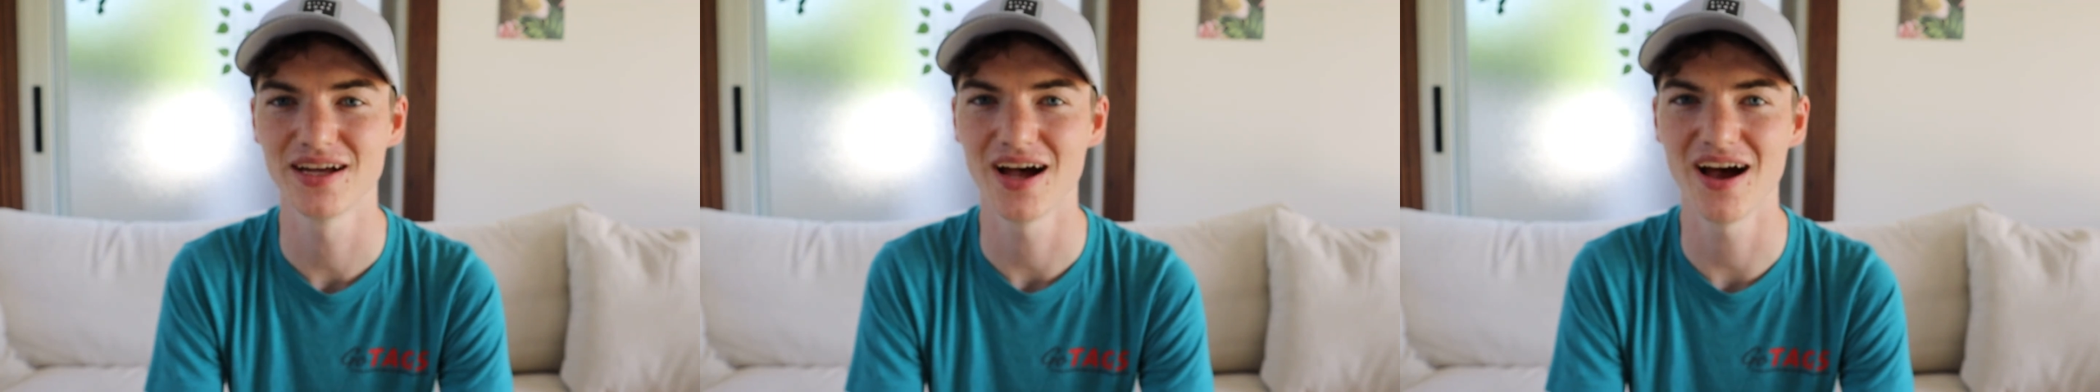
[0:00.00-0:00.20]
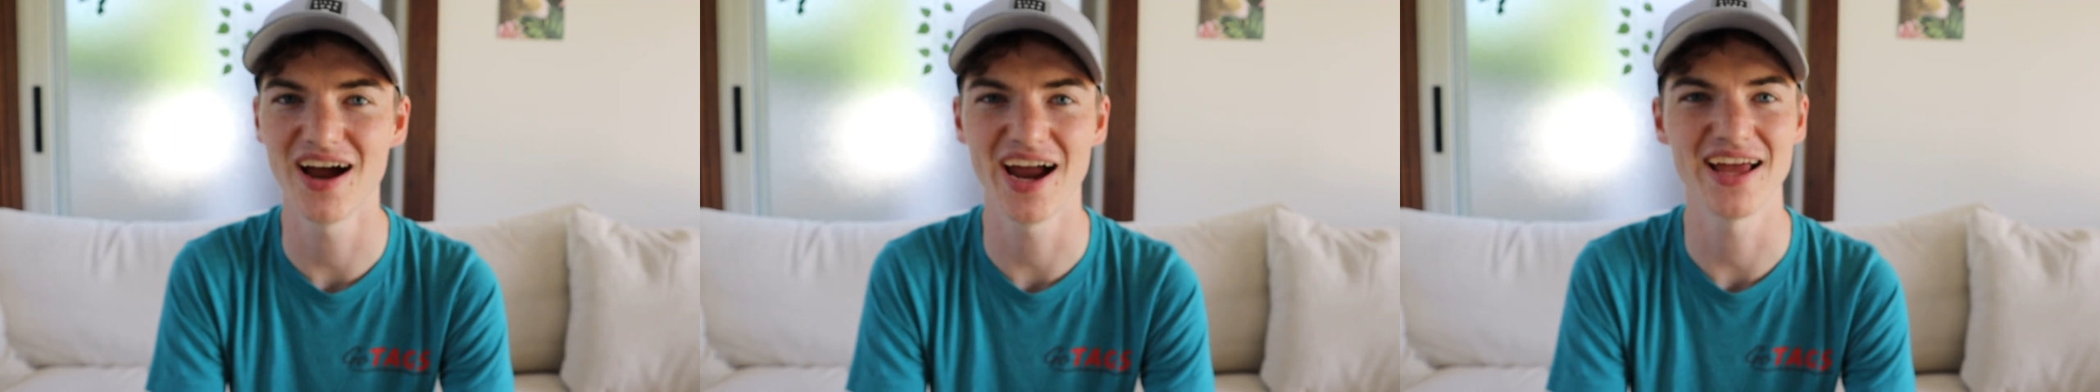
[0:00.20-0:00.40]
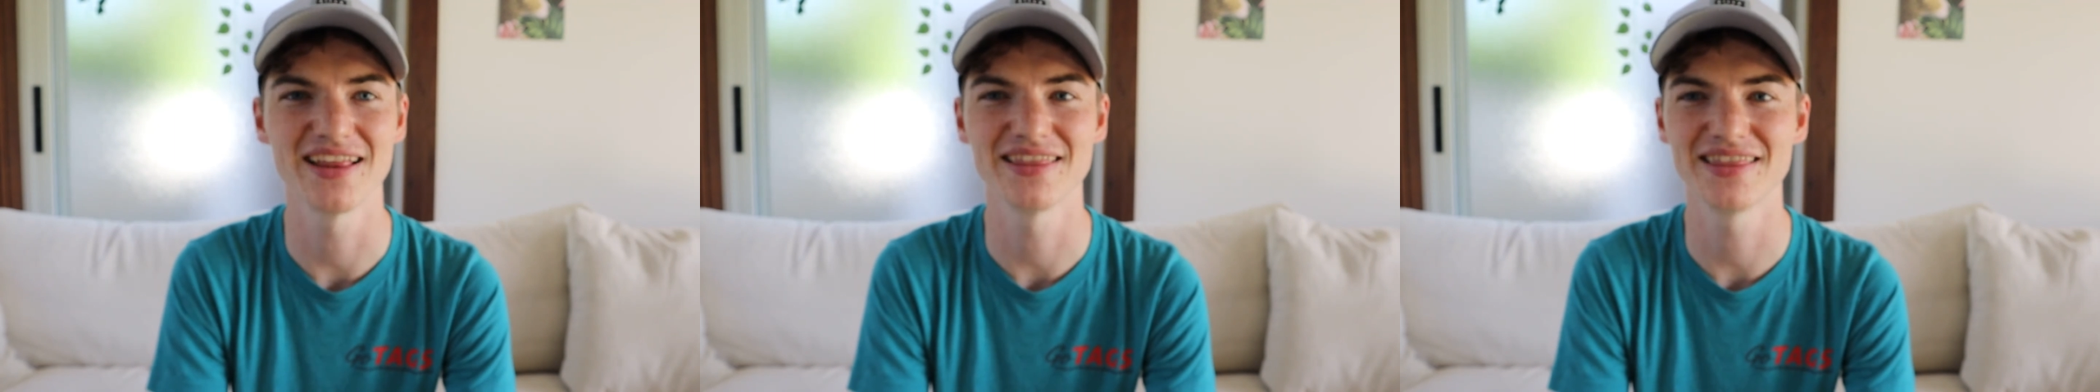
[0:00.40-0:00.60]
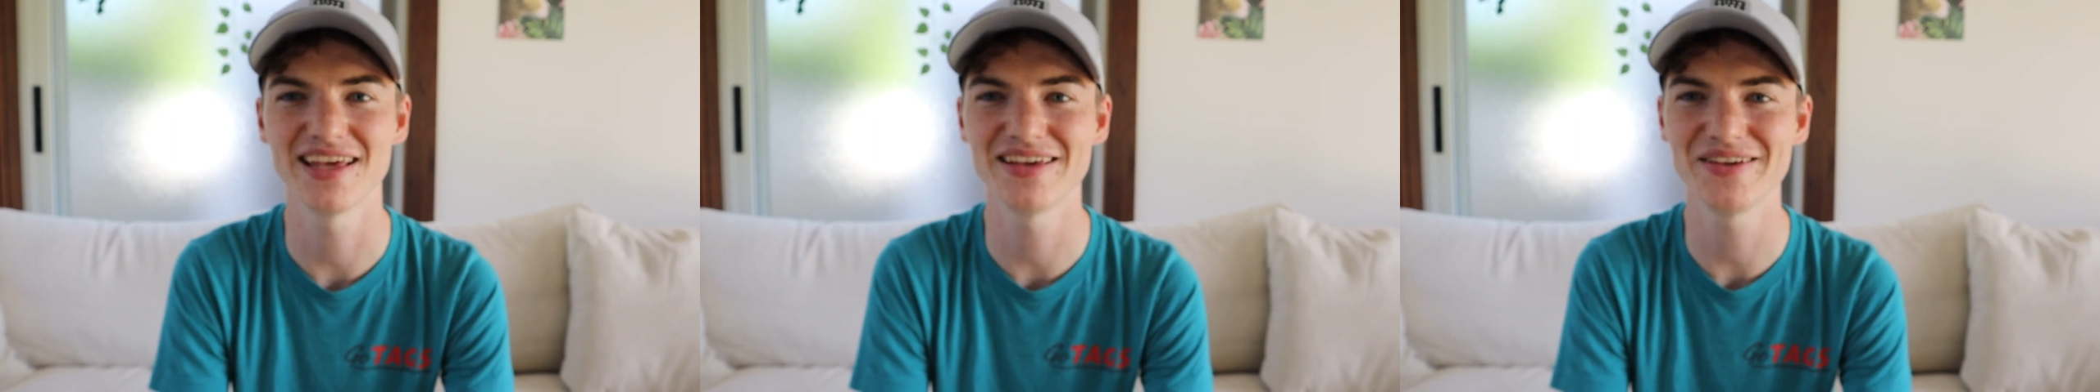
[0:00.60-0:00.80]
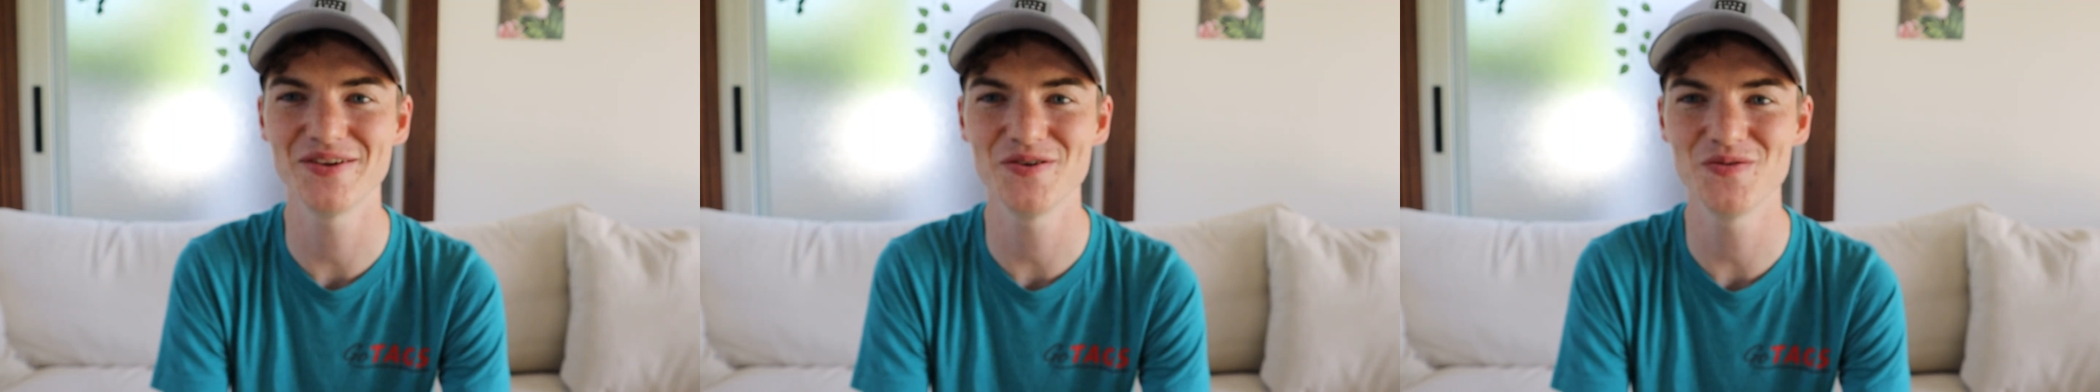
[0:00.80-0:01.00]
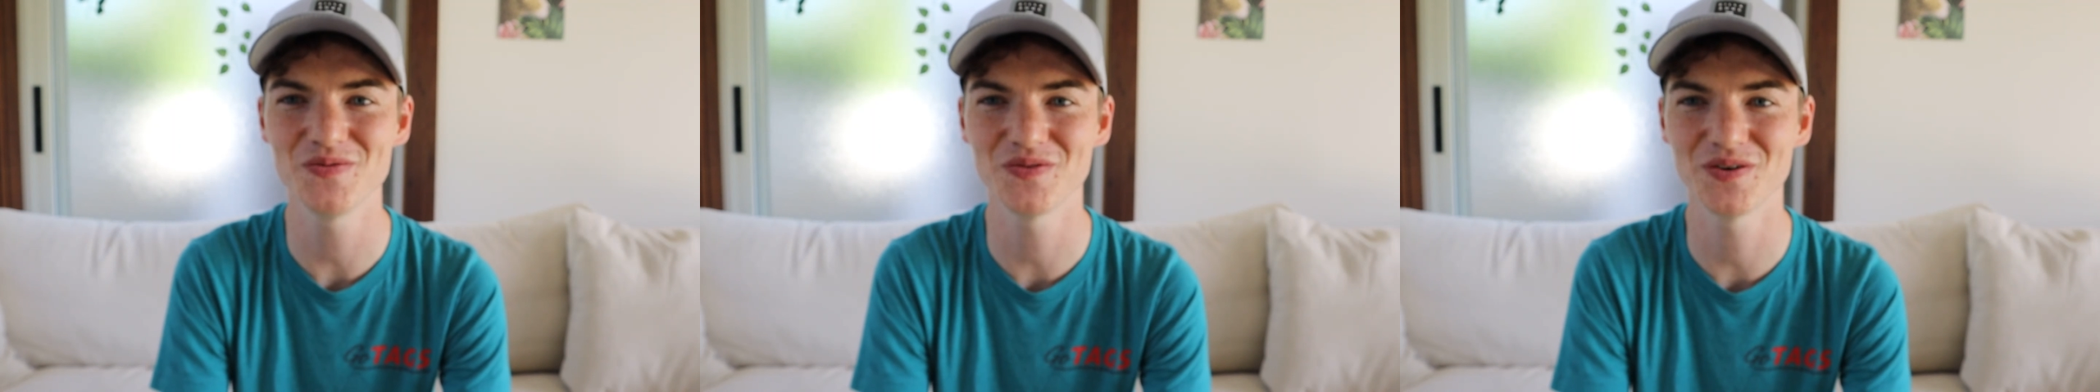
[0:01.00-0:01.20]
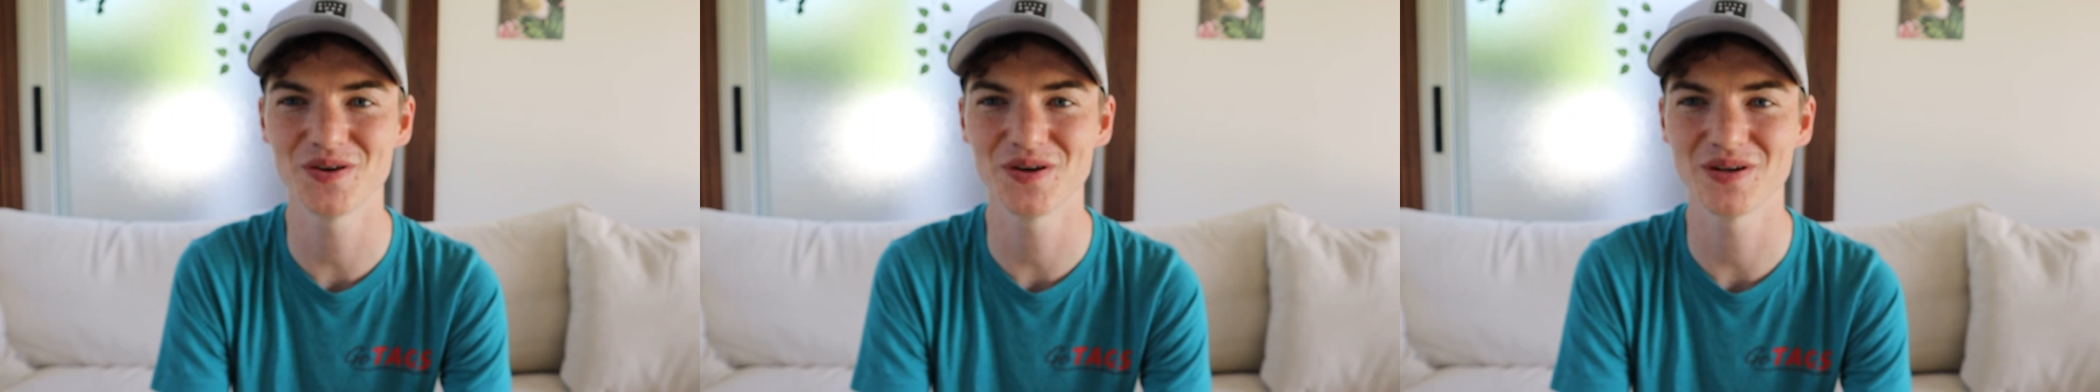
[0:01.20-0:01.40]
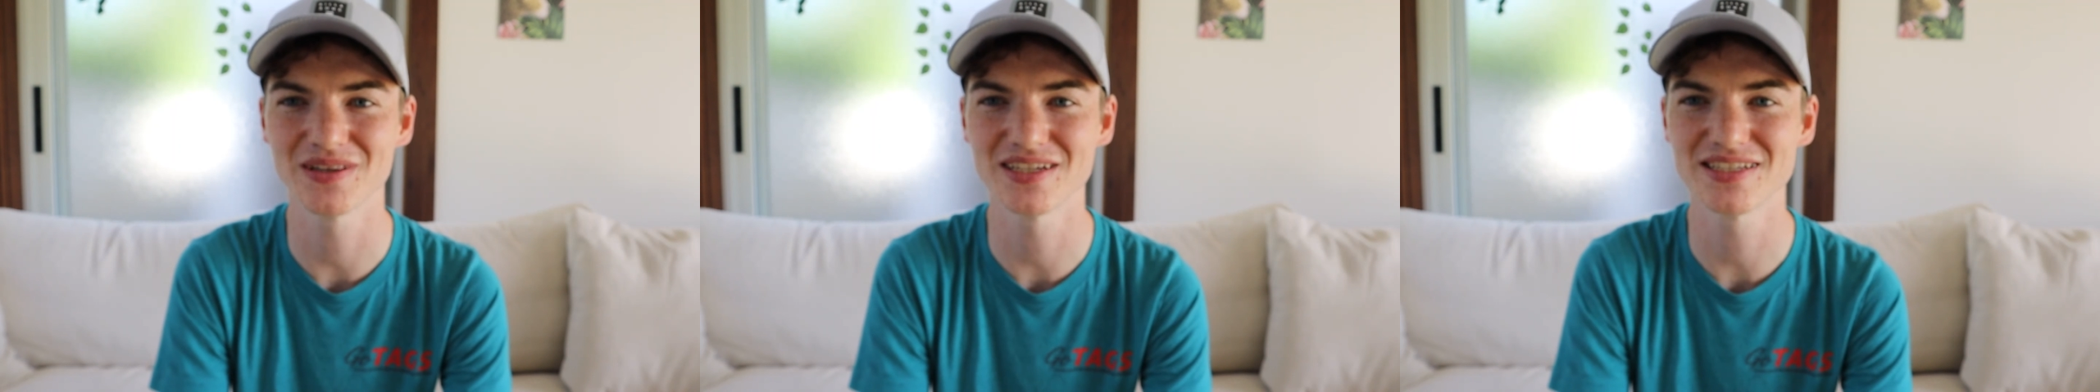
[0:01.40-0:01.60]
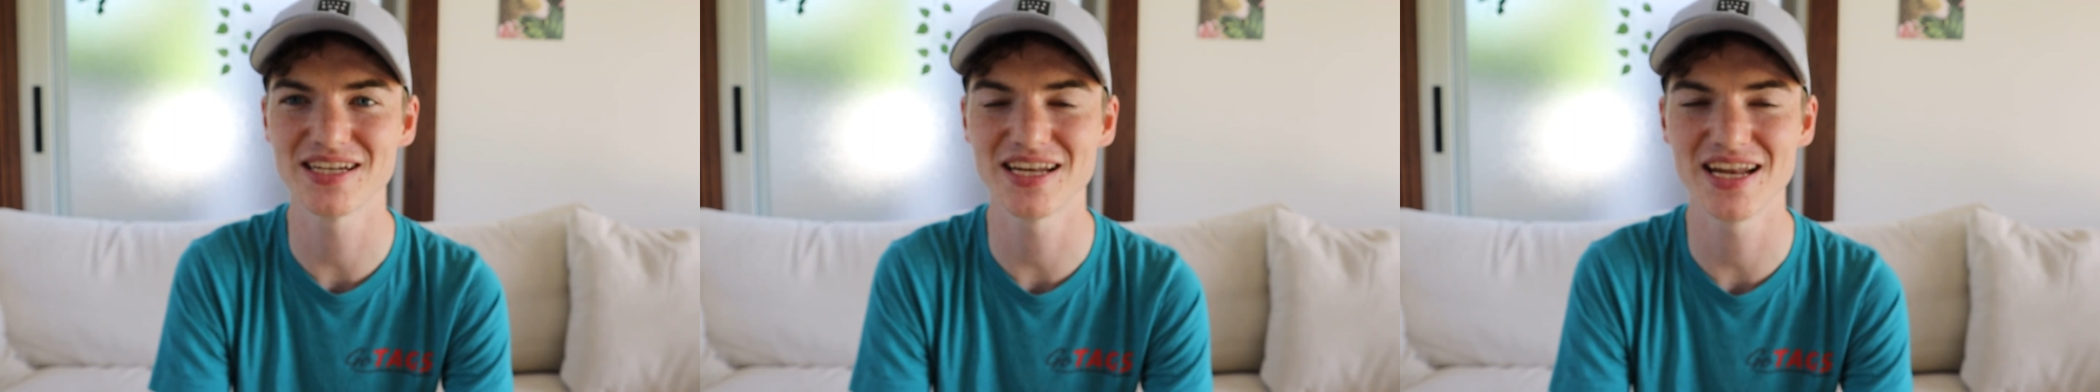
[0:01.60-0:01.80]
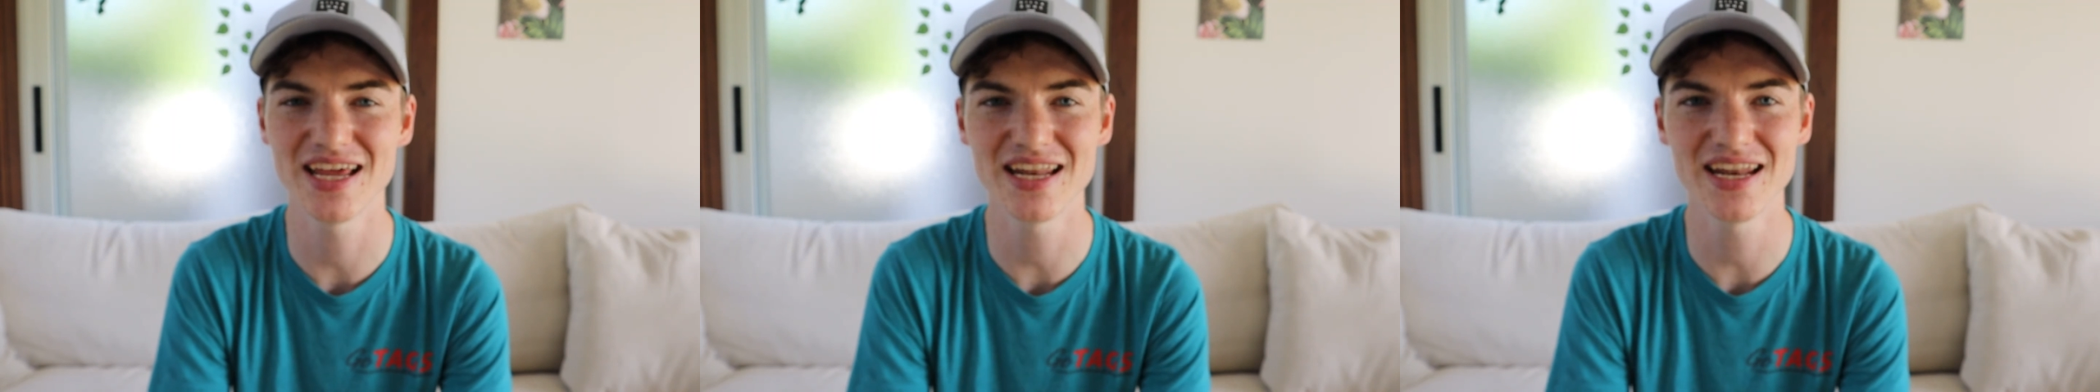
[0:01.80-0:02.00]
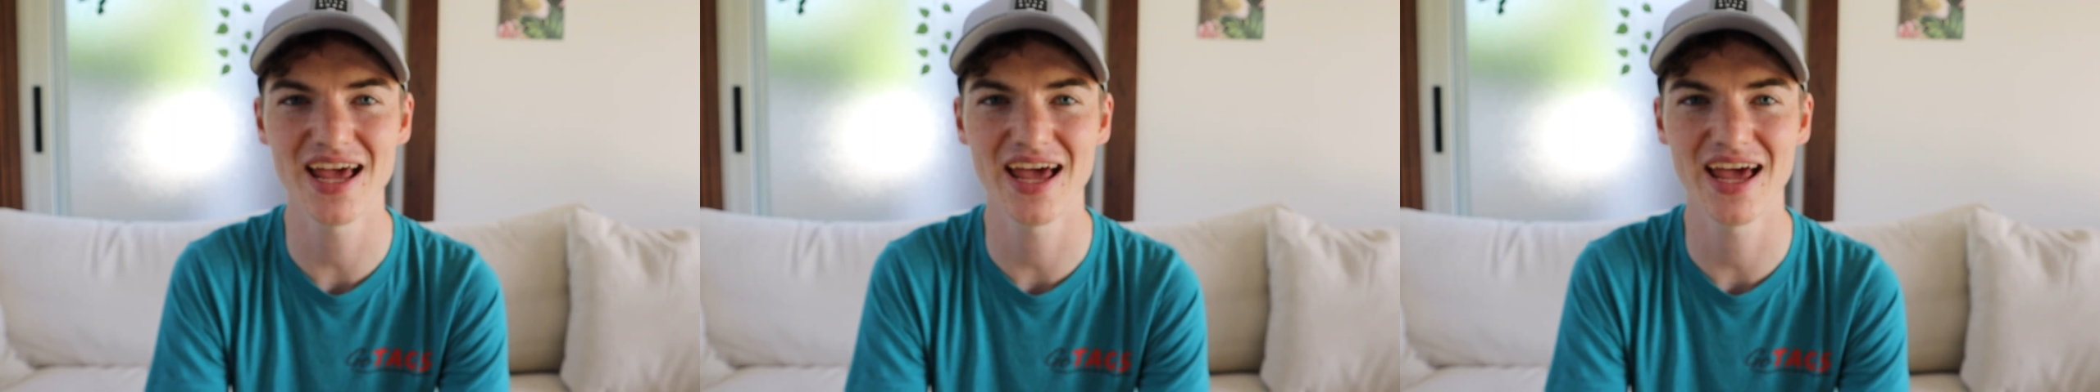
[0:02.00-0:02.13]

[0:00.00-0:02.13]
Alright, thank you for listening in,